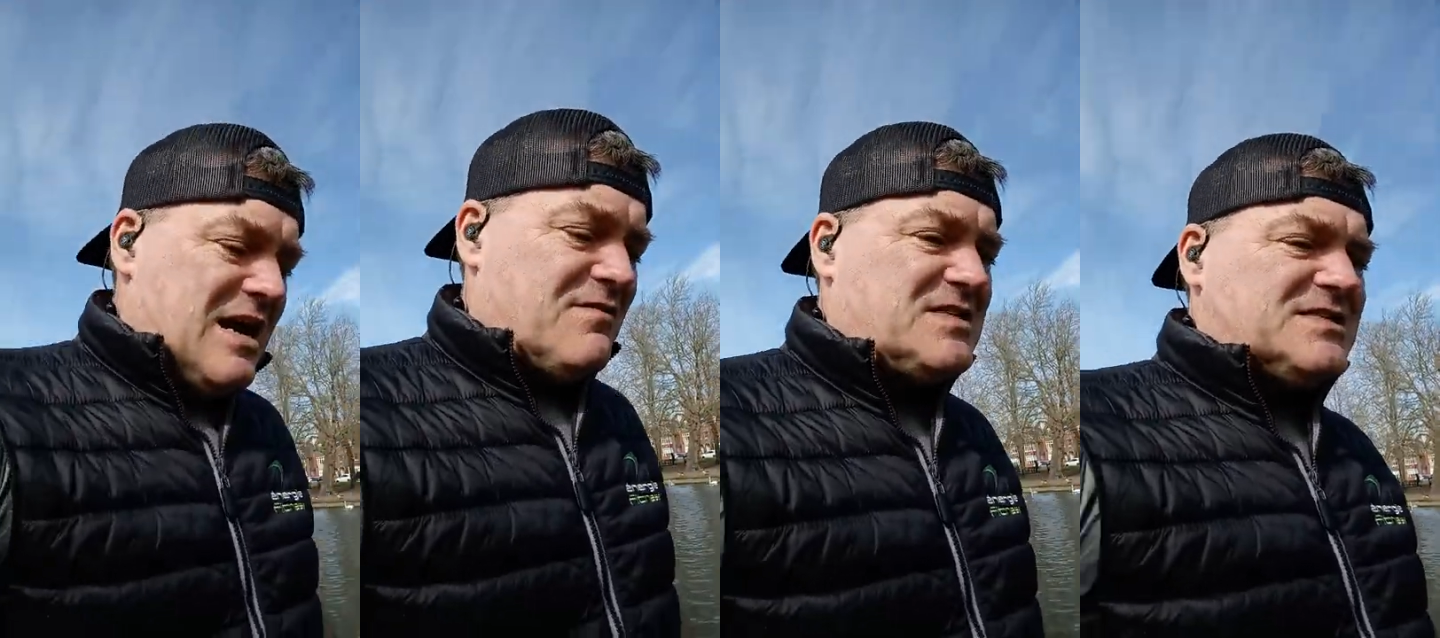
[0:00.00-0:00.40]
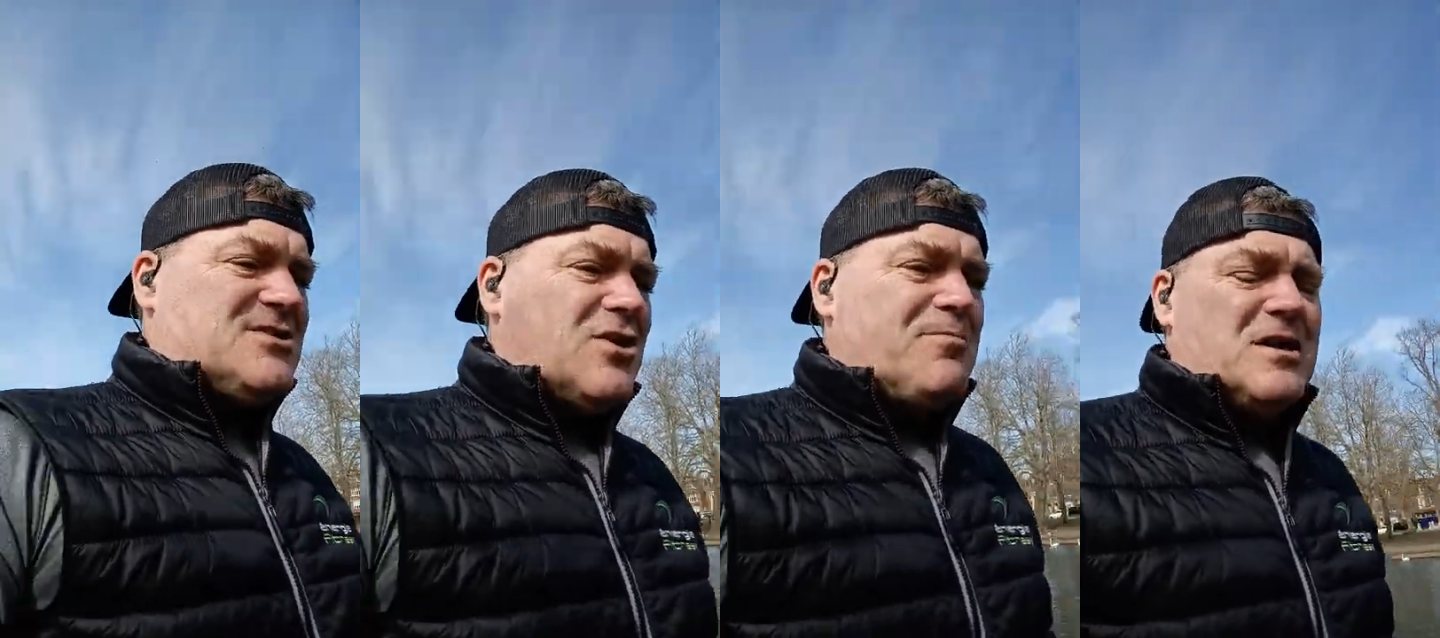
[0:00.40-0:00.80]
And this
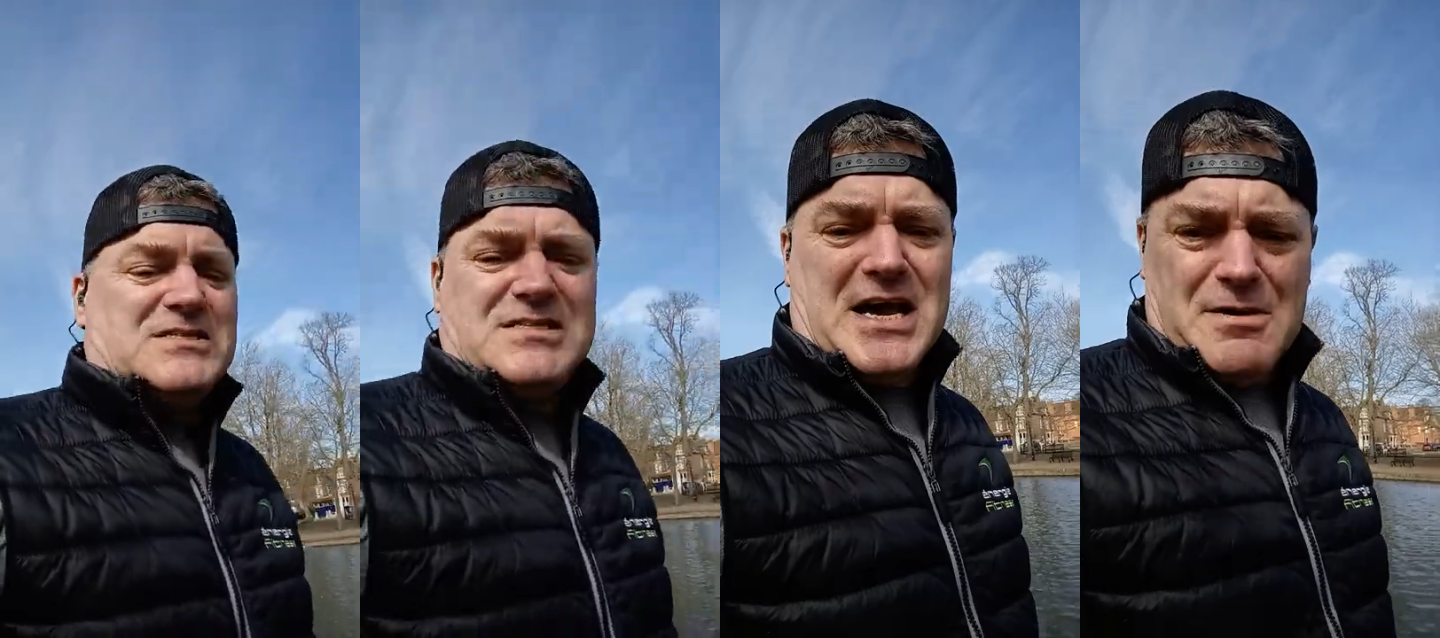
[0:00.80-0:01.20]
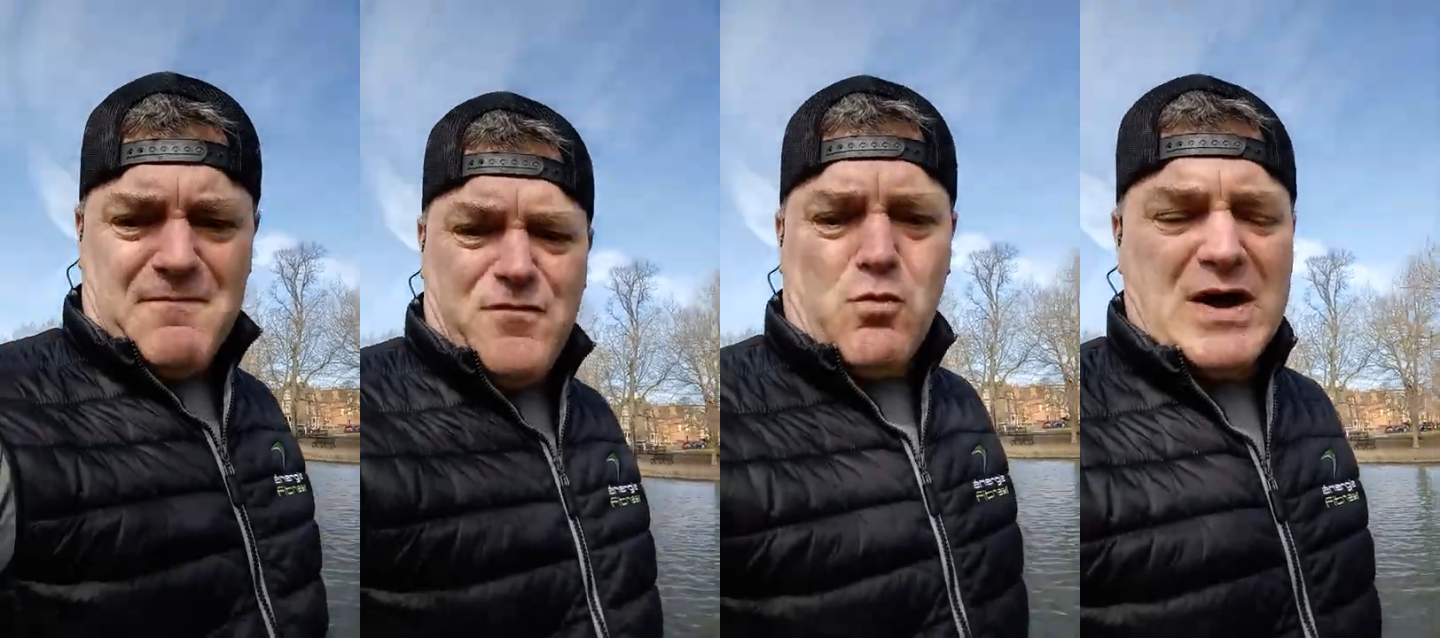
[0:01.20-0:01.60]
is going to be the
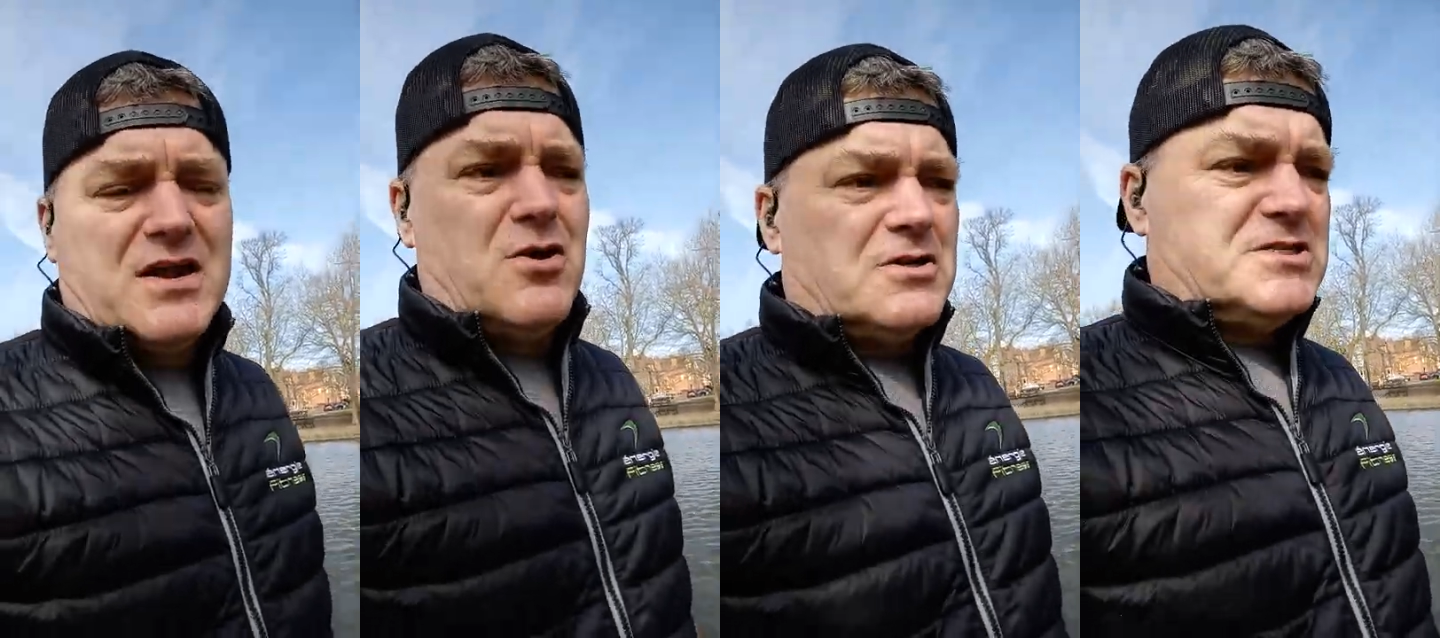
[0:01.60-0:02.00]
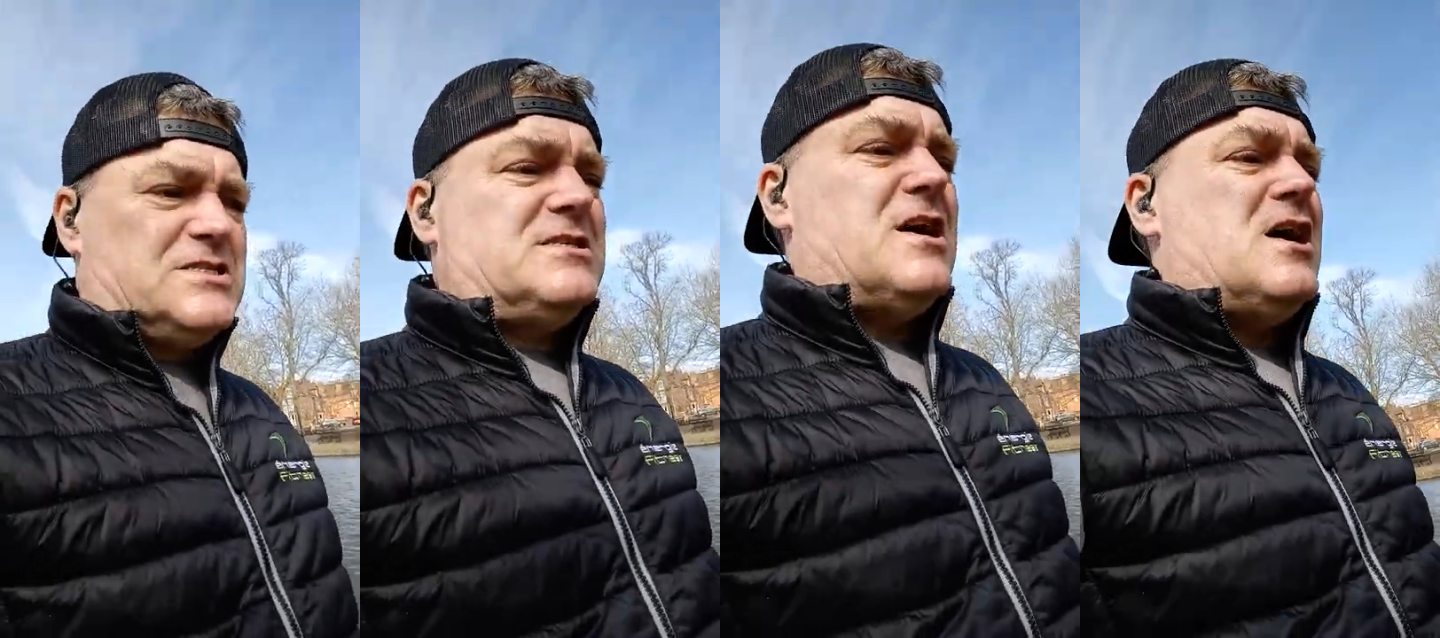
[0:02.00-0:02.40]
same for weight loss.